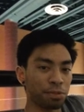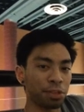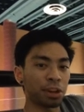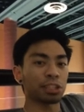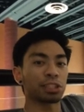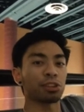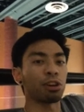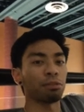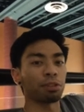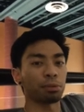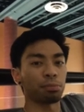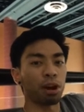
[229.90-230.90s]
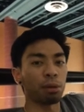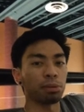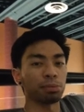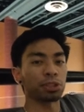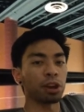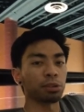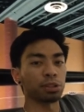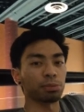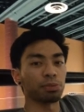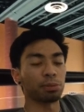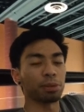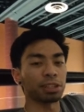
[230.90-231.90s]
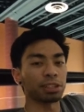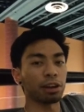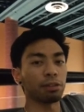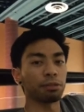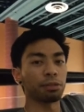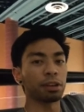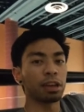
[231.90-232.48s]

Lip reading: thus solving the problem of solipsism for myself.